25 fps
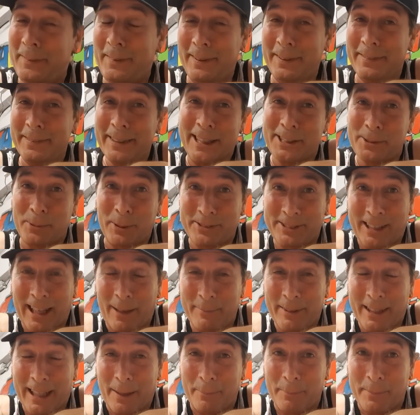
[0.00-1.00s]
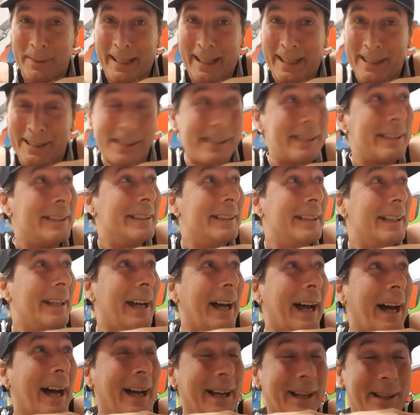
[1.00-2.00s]
that's what's coming up next.
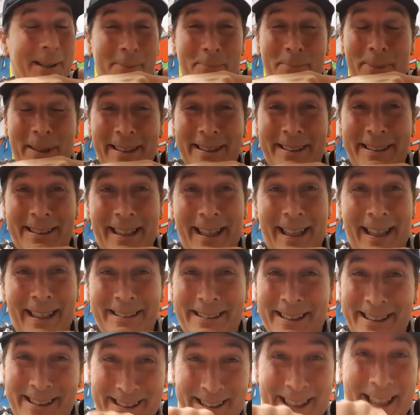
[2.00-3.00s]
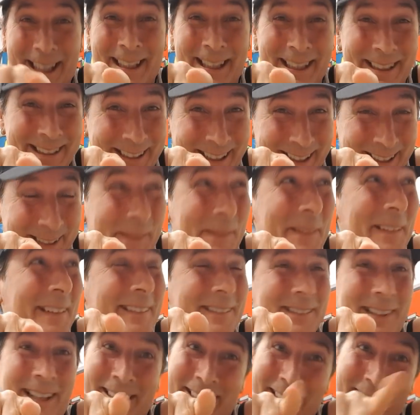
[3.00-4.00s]
But just telling you,
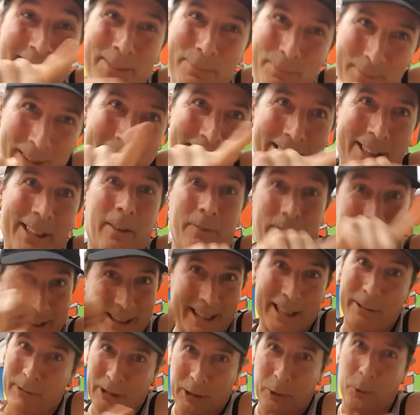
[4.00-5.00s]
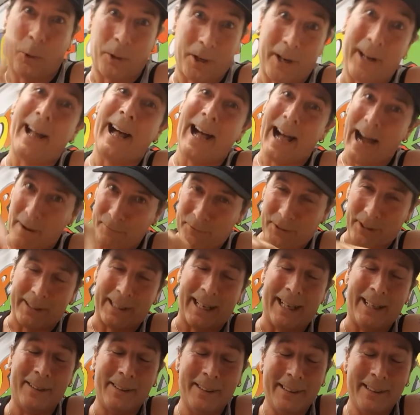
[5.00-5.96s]
this is obviously recorded after that.